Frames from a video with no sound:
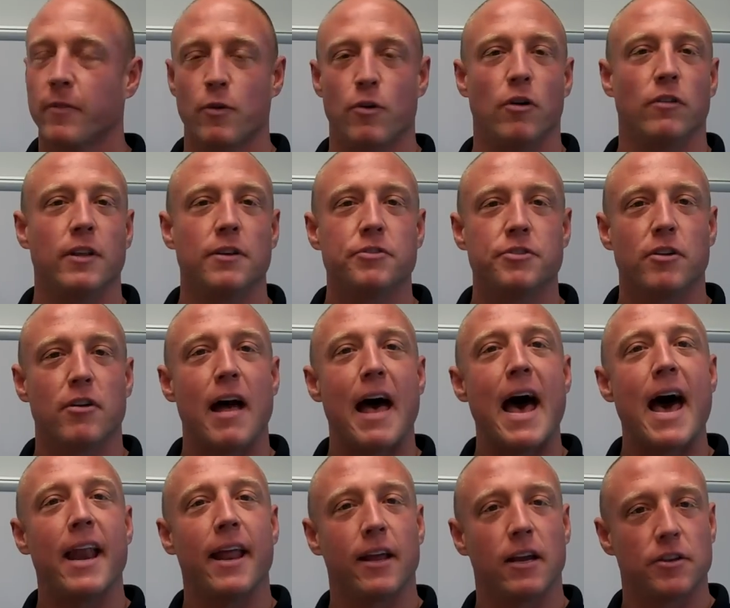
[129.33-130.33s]
Well, unless they're
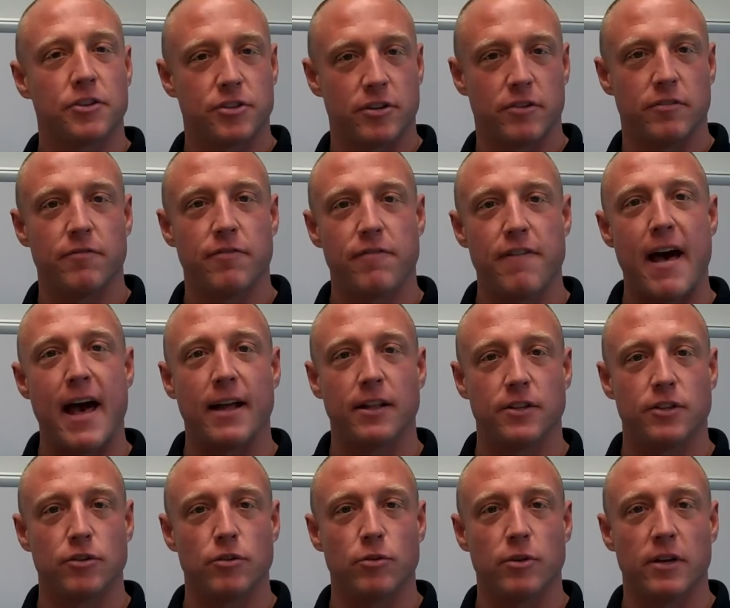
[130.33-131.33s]
adding a certain
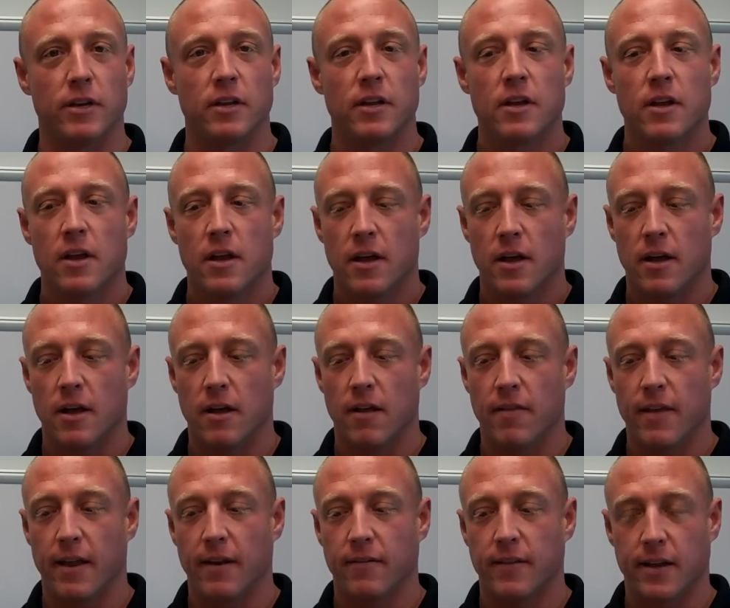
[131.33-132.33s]
fat to it
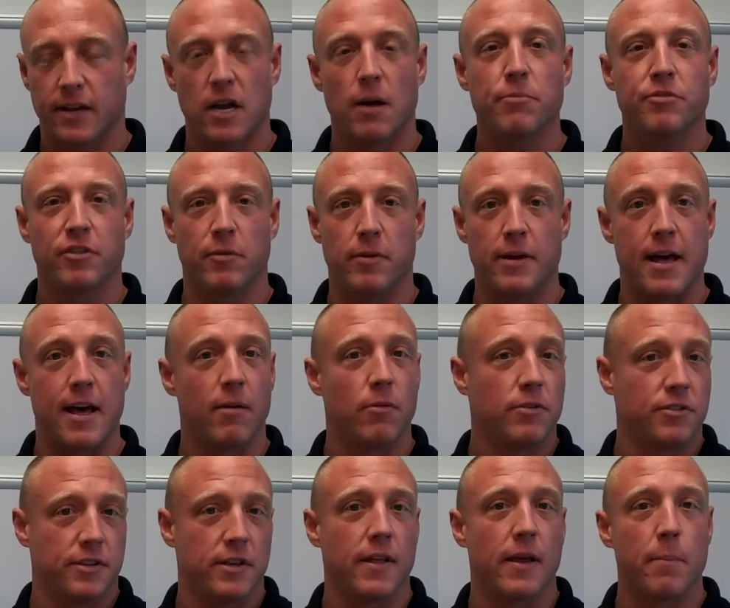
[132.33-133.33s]
that comes from an
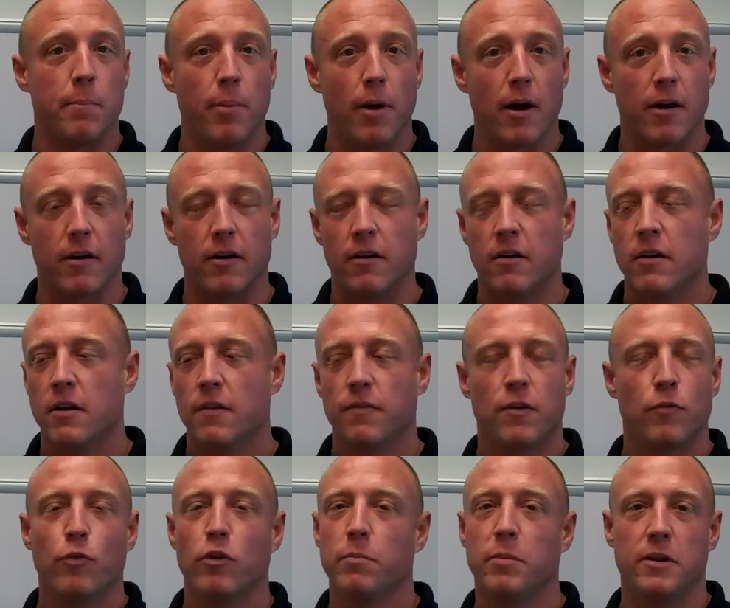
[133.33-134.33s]
animal, say like butter,
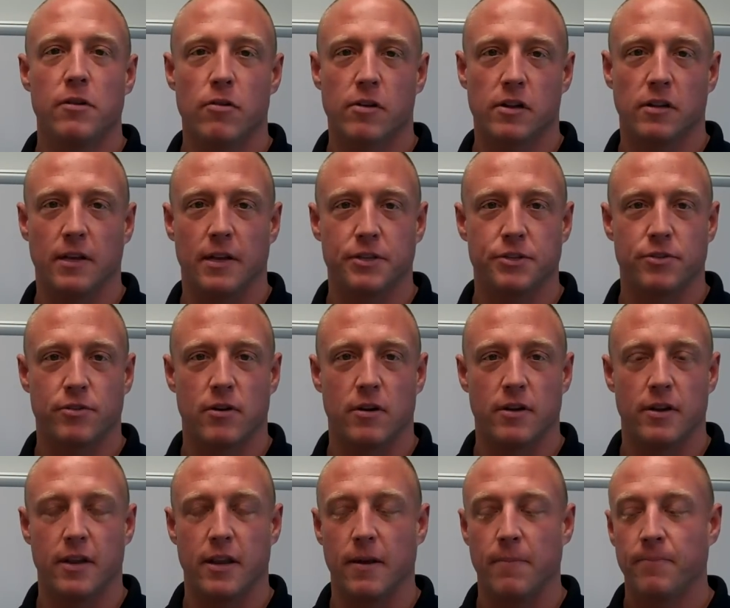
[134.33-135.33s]
there would be no
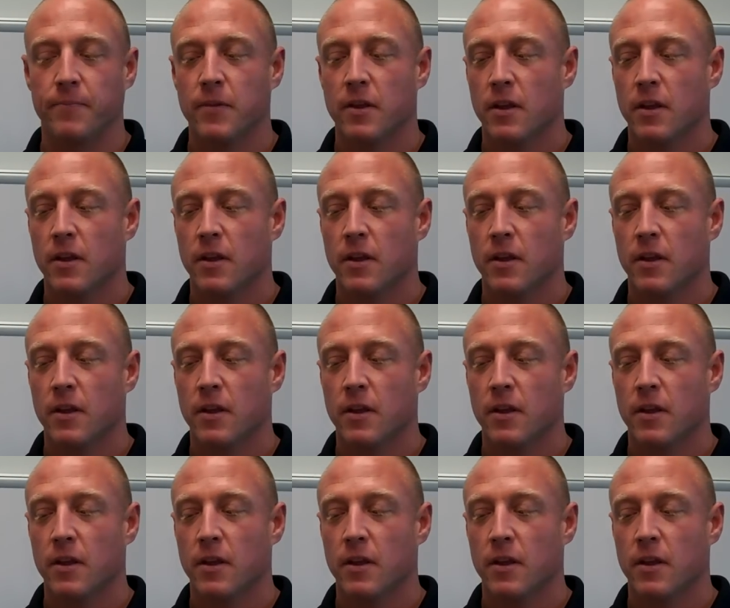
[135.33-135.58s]
cholesterol in it.